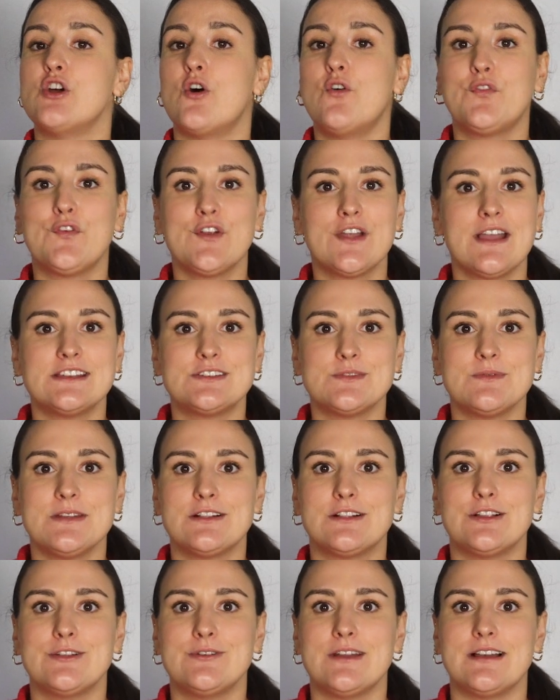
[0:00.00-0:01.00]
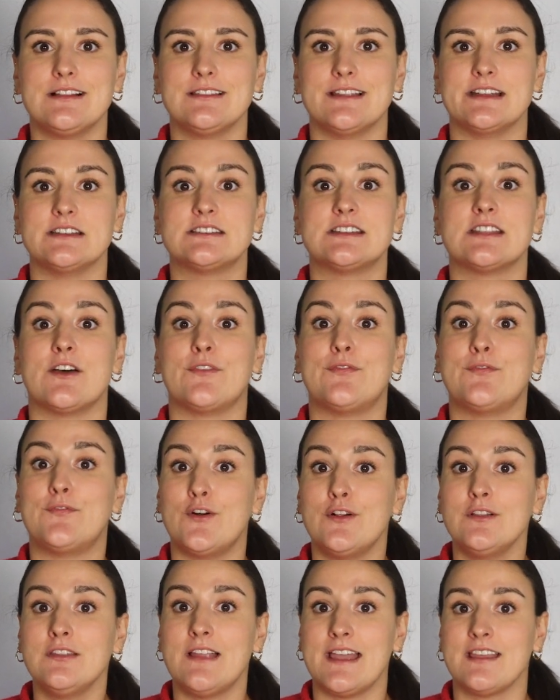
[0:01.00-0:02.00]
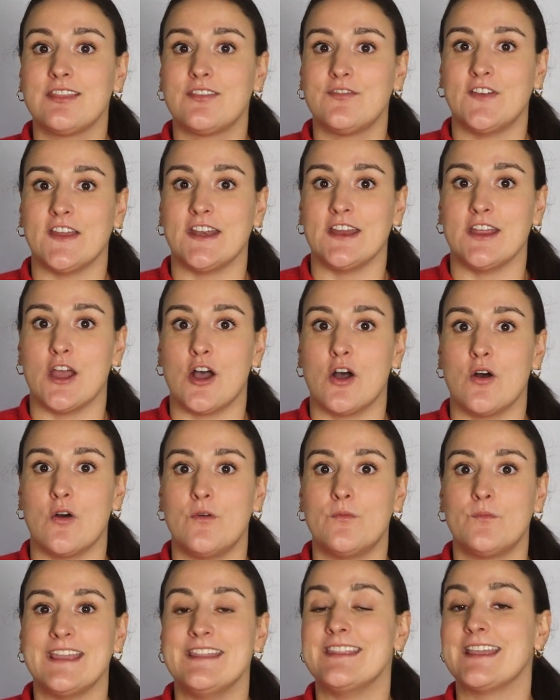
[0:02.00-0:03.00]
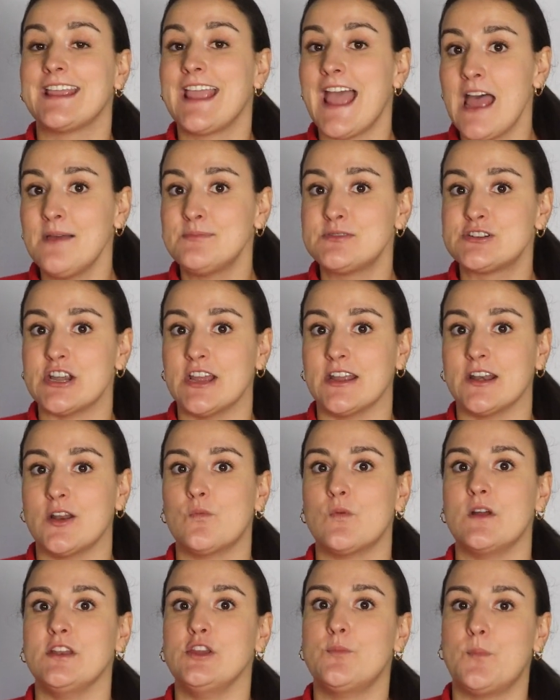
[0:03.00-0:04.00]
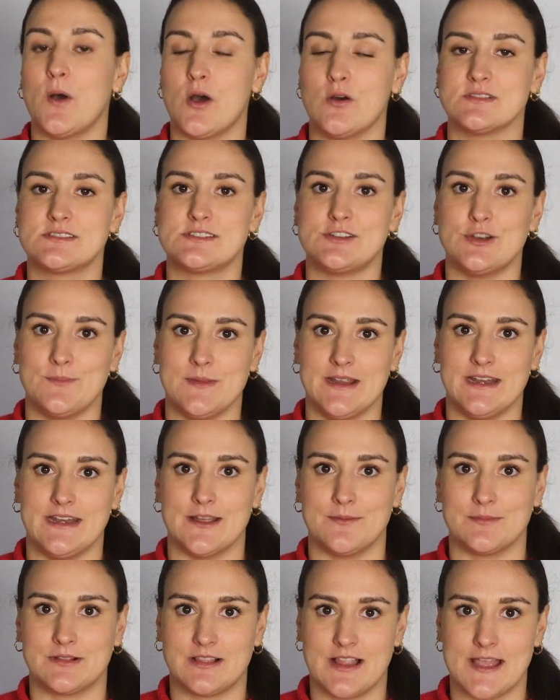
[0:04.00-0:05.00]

don't forget to include a link to the full length video in the caption when you post your Medium